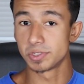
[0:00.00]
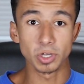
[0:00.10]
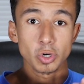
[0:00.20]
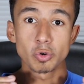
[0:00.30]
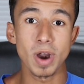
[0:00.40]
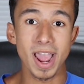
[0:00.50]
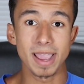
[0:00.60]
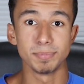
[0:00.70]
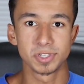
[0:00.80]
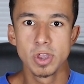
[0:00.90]
the
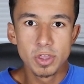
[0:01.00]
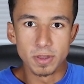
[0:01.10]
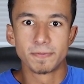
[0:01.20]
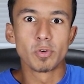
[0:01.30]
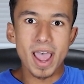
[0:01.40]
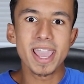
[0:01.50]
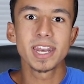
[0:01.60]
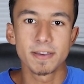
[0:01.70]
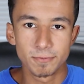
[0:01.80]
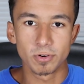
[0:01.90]
crimes, the
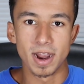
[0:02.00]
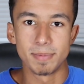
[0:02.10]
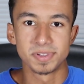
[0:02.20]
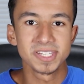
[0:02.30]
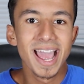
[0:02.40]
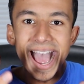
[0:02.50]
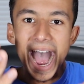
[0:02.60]
variety of crimes.